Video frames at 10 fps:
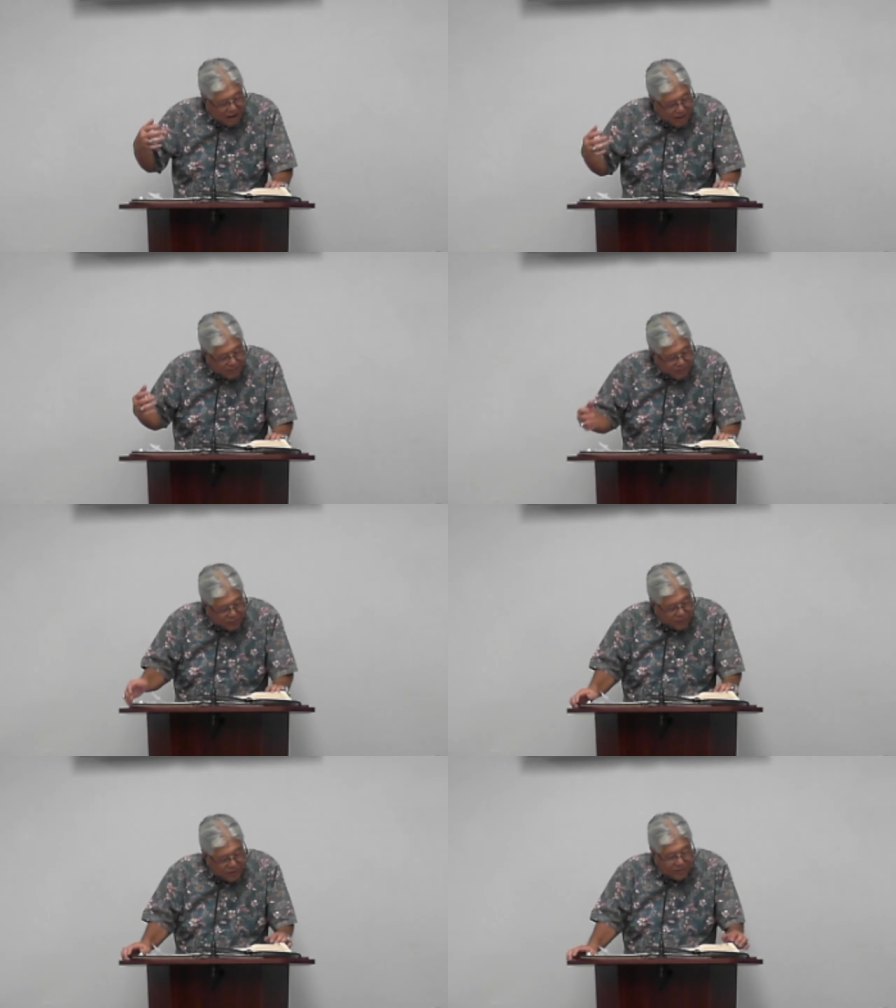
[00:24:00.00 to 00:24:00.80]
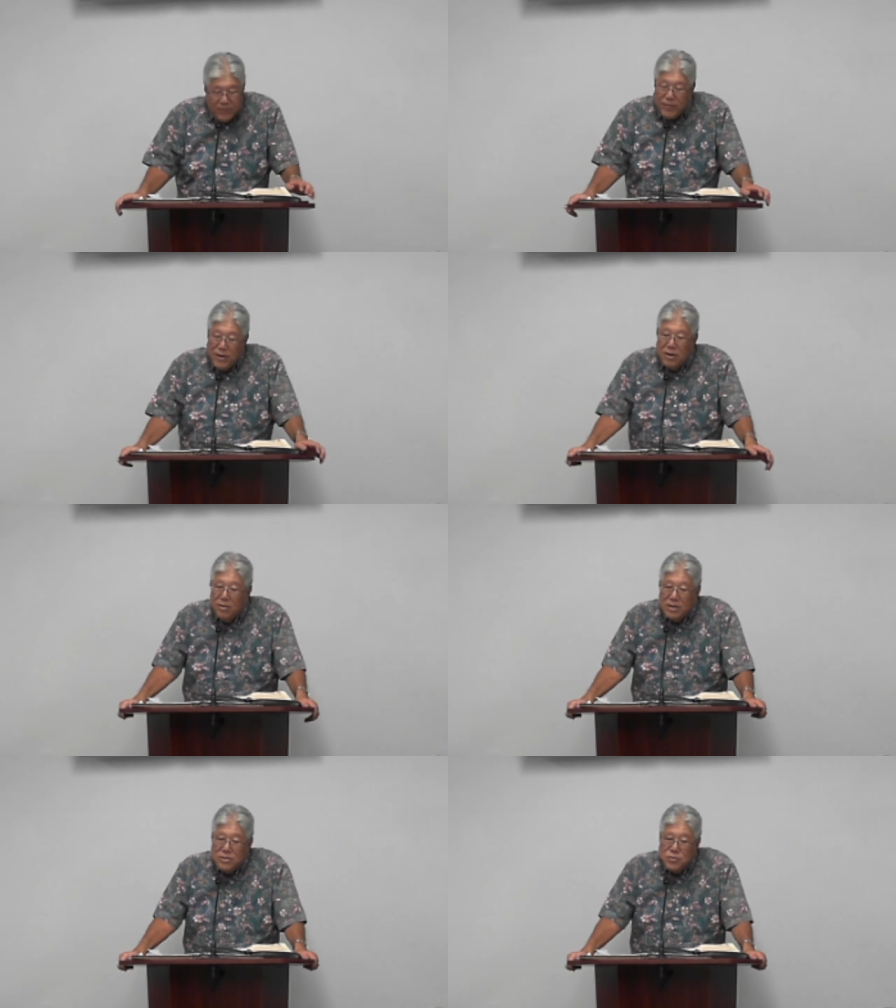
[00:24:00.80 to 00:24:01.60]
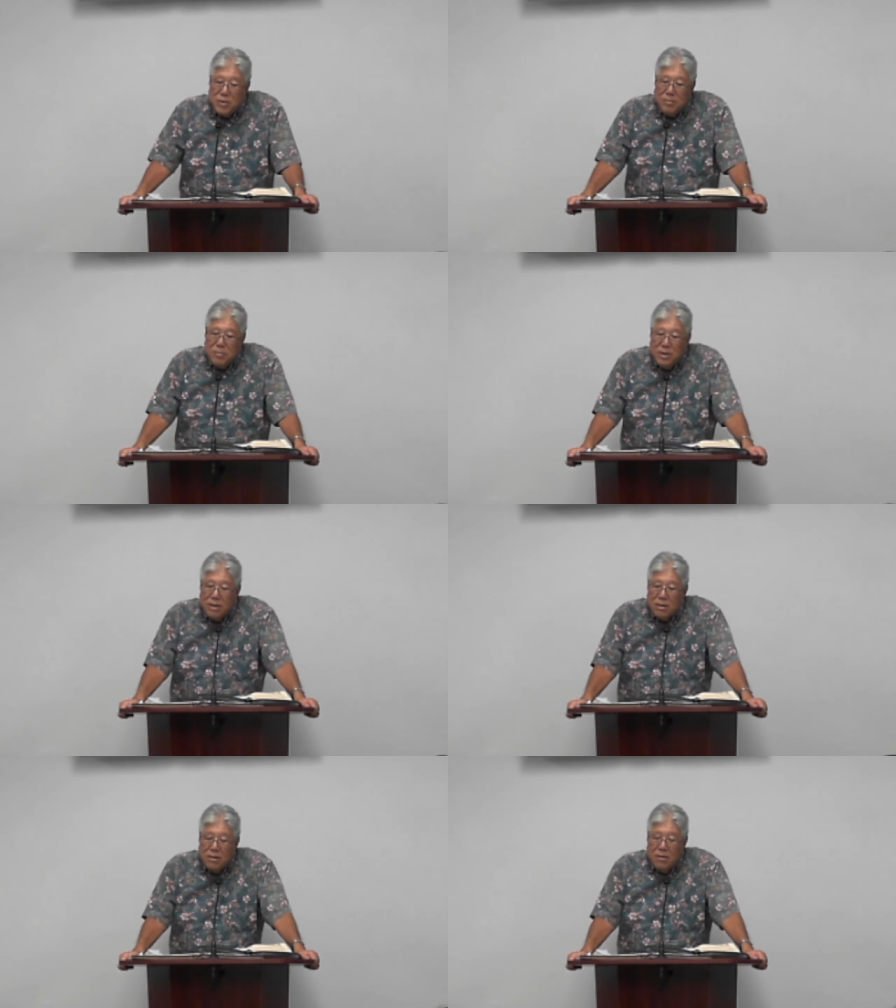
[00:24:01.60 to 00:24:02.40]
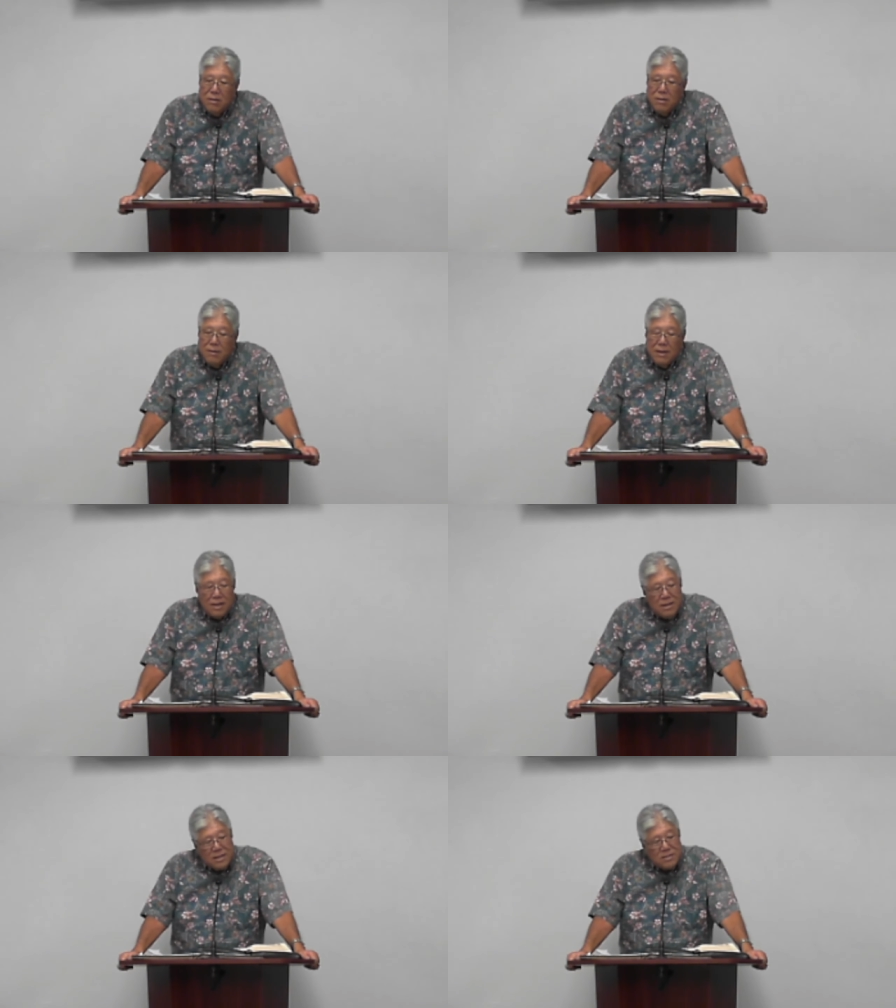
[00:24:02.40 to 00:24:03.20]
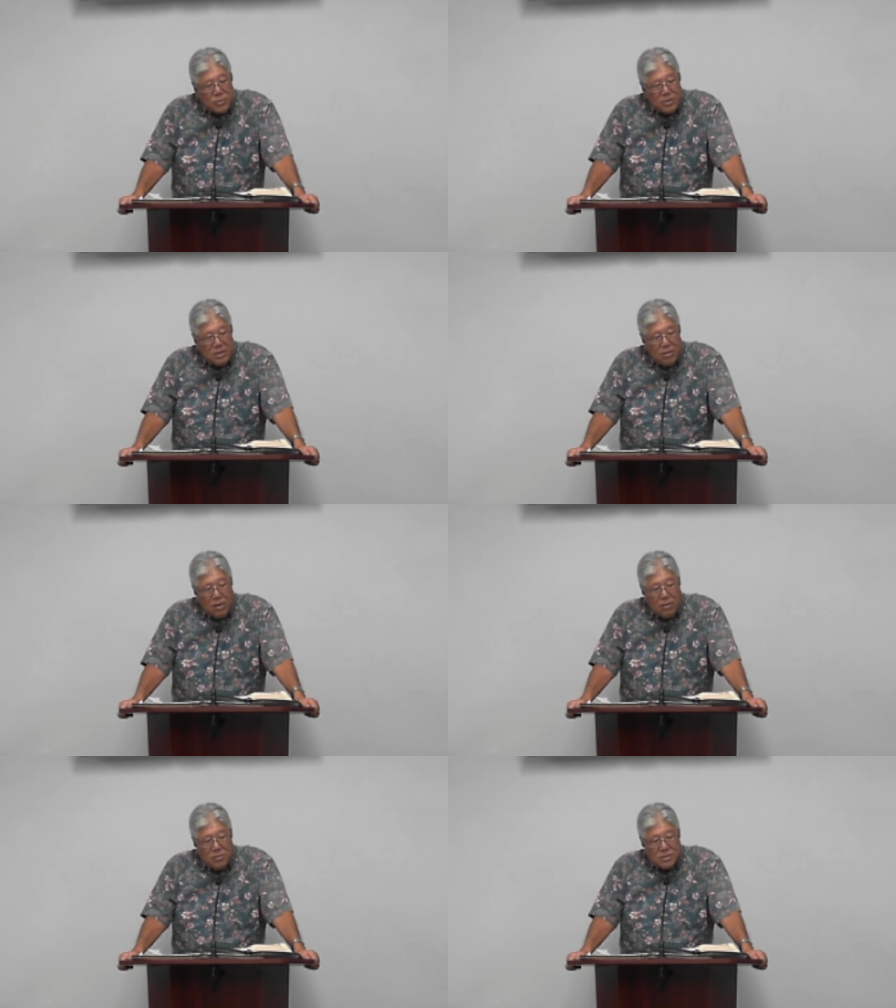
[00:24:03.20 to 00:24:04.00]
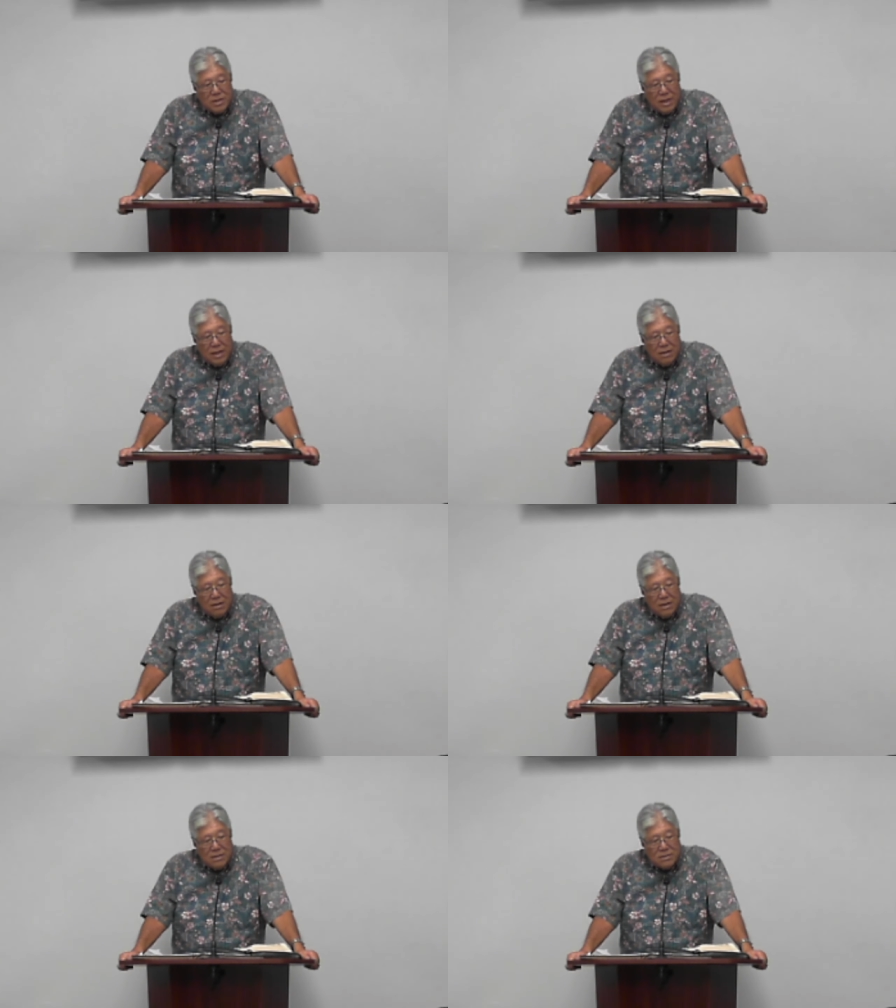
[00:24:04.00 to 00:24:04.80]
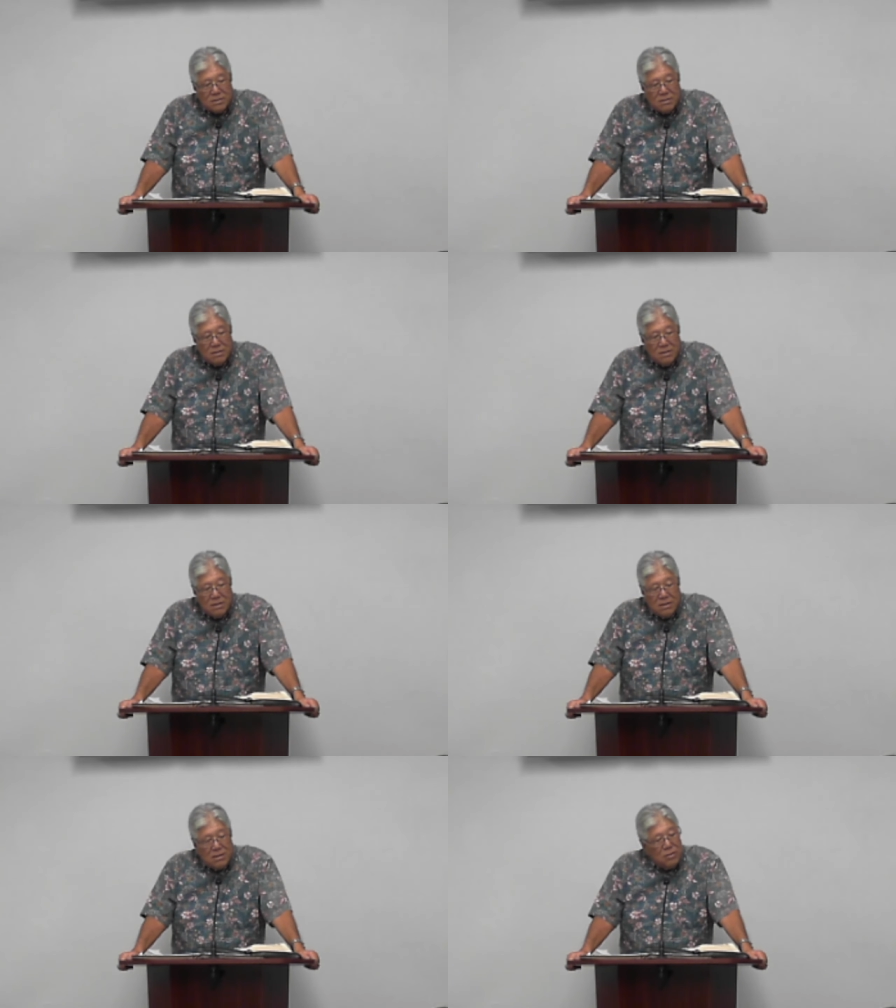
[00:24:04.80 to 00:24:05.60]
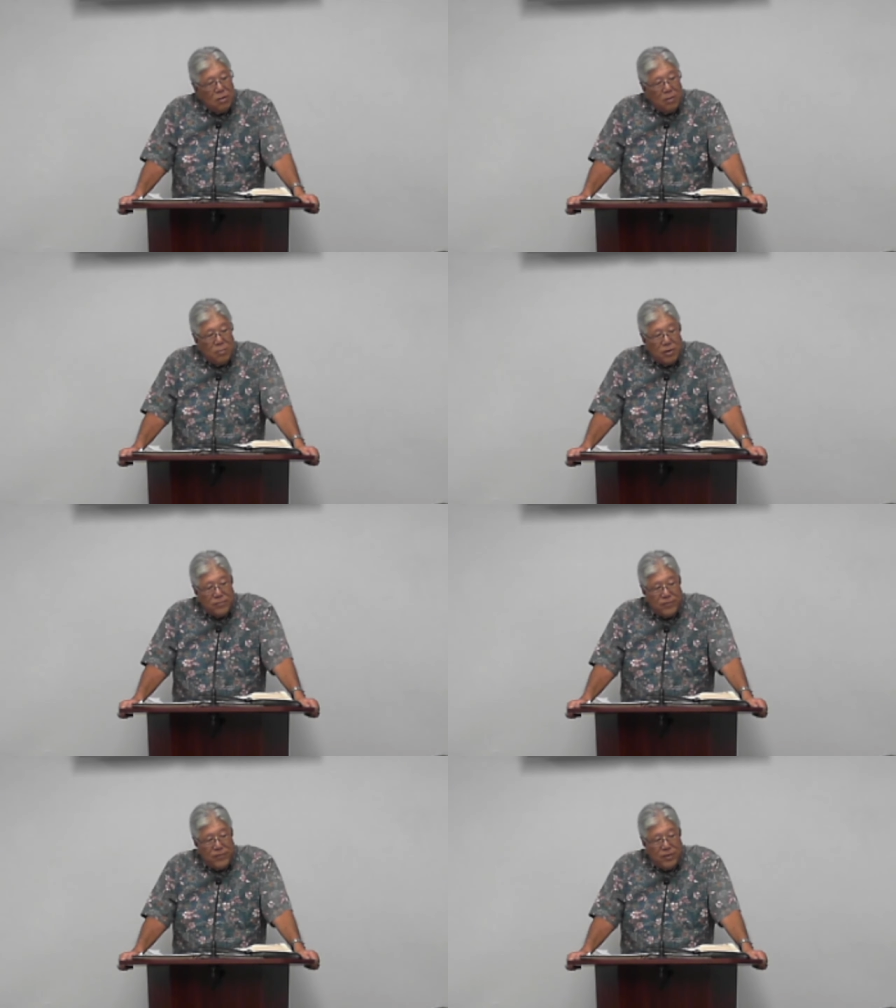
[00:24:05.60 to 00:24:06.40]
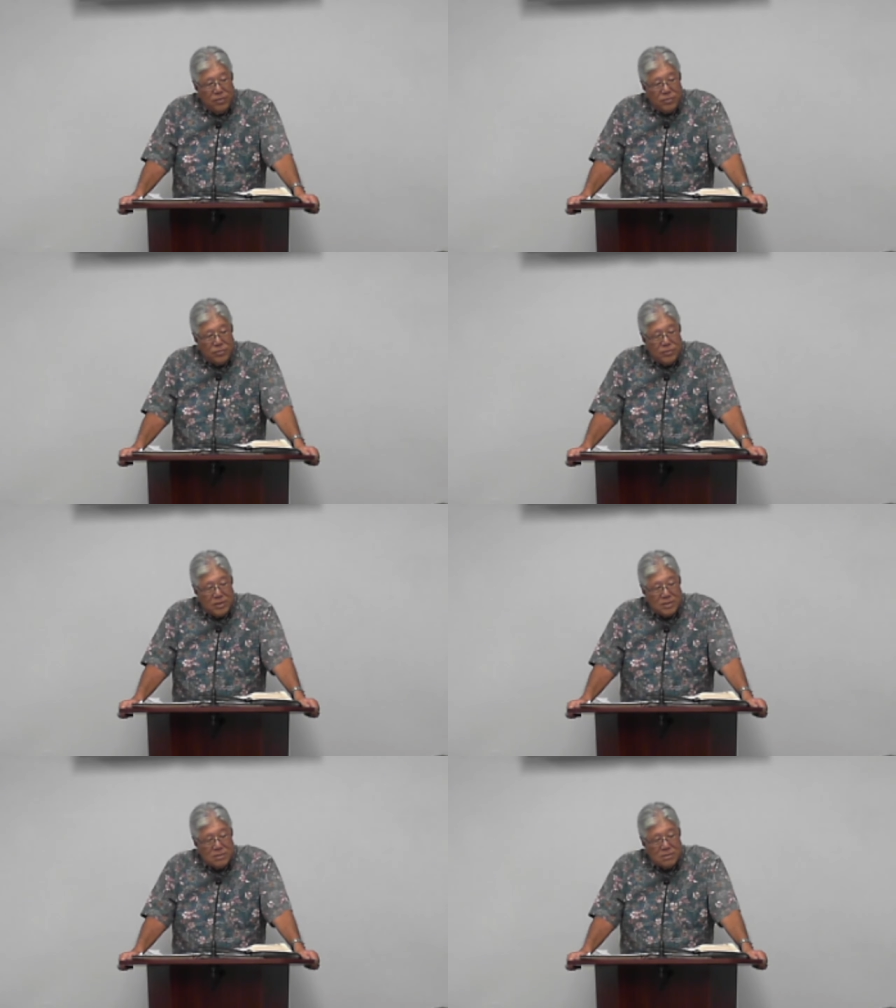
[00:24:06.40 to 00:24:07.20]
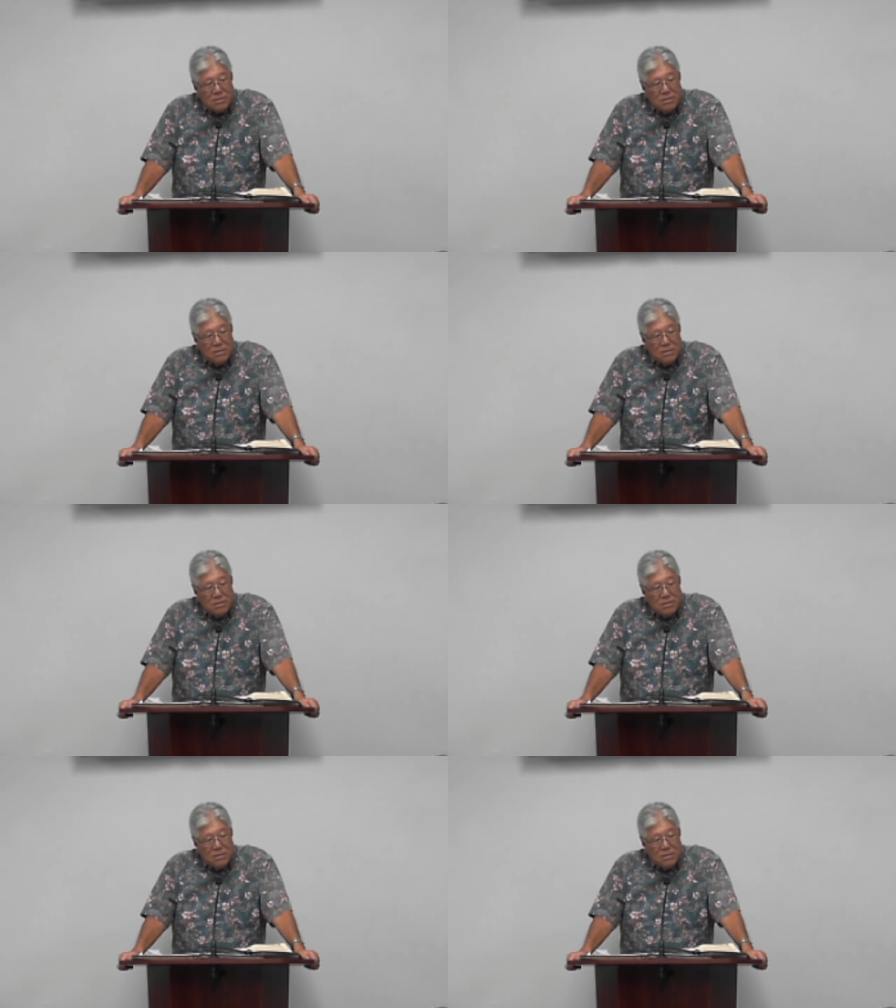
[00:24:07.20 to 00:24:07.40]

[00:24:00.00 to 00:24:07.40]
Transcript: I am full of fear and trembling. And that's what the law was like, guys. The law brought fear to us.